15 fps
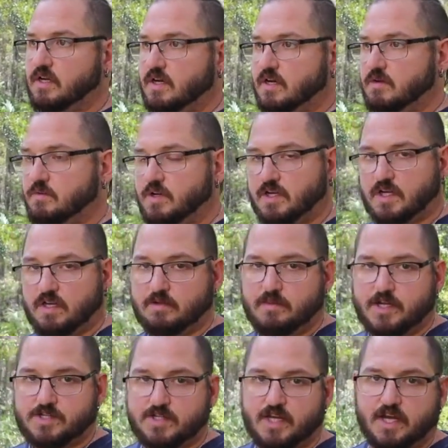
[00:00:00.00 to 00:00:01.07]
I want to color
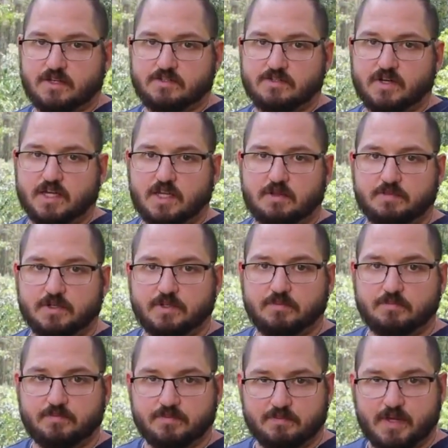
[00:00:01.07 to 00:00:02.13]
match the house to try to keep it
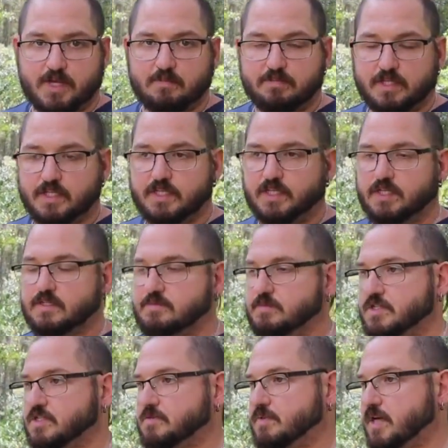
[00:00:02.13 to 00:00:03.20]
to make it blend in as
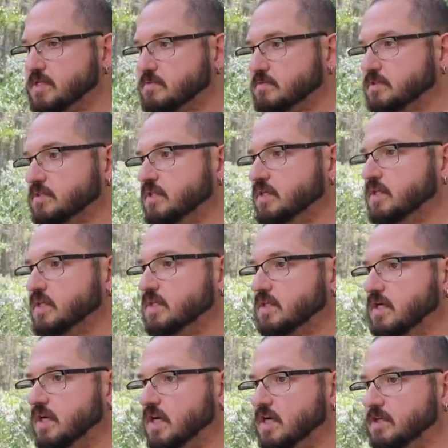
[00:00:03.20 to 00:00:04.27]
much as possible.
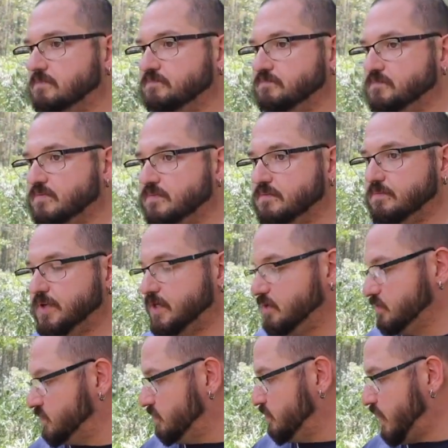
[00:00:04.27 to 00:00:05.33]
But
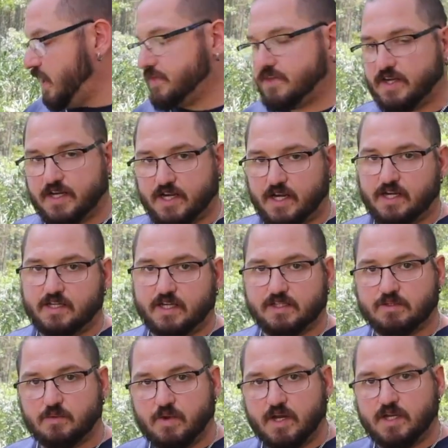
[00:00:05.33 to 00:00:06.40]
also, I think I kind of
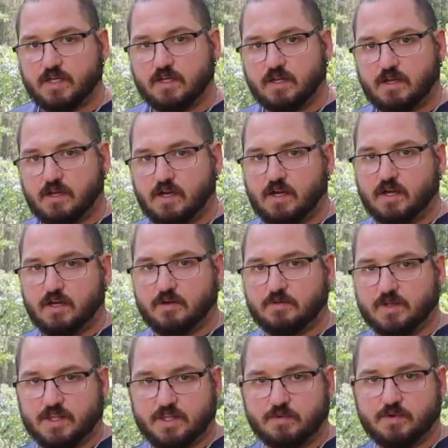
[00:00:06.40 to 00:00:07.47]
like the white.
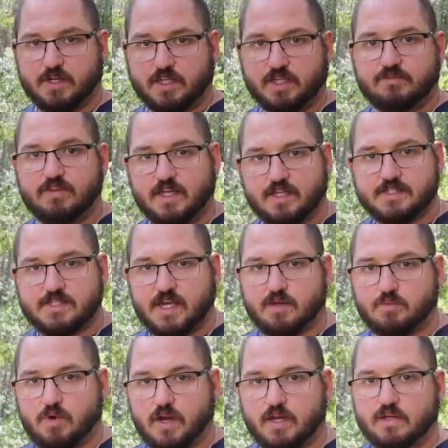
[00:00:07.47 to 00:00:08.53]
I think we're going to leave the
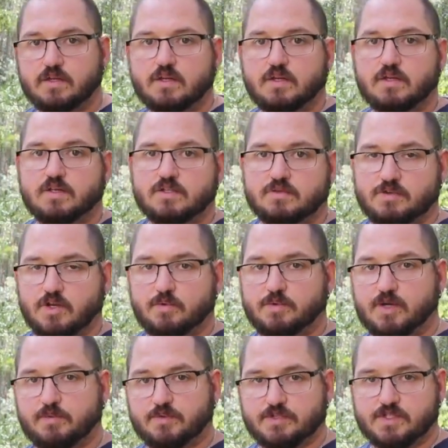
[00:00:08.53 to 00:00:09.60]
inside white. So when you
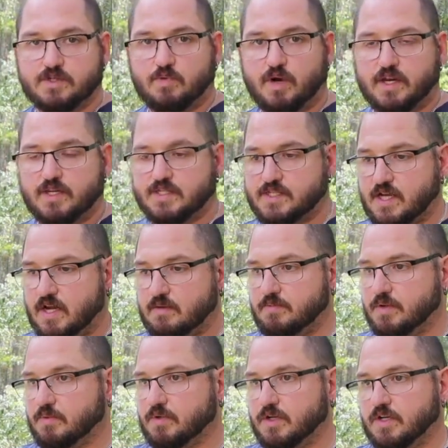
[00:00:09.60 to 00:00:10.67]
open it up, you'll see white inside,
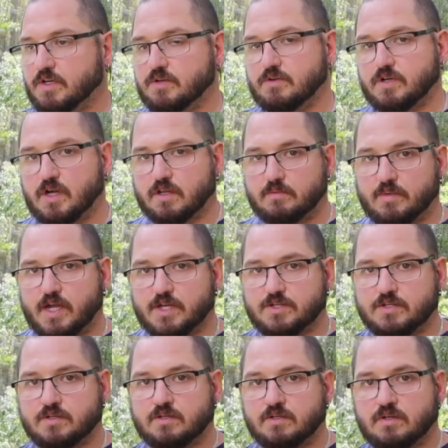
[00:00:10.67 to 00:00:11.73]
but we're going to do color
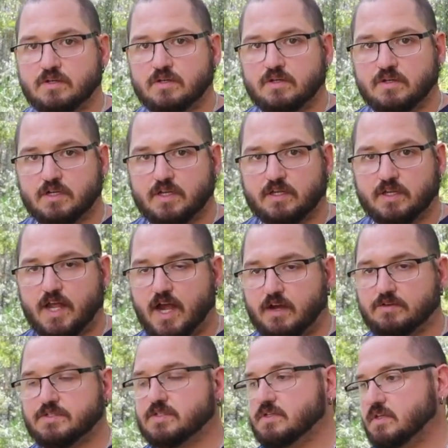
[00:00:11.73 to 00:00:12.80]
match
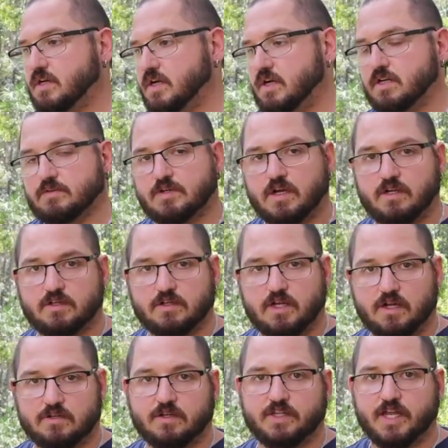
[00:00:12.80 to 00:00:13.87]
house
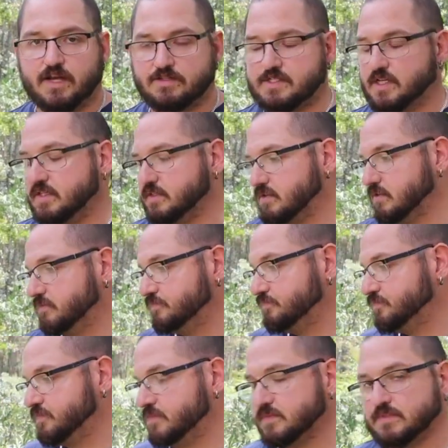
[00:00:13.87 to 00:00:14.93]
color on the outside. So
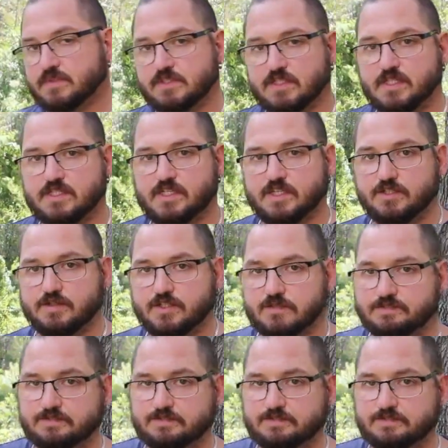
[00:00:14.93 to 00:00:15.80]
let's get to it.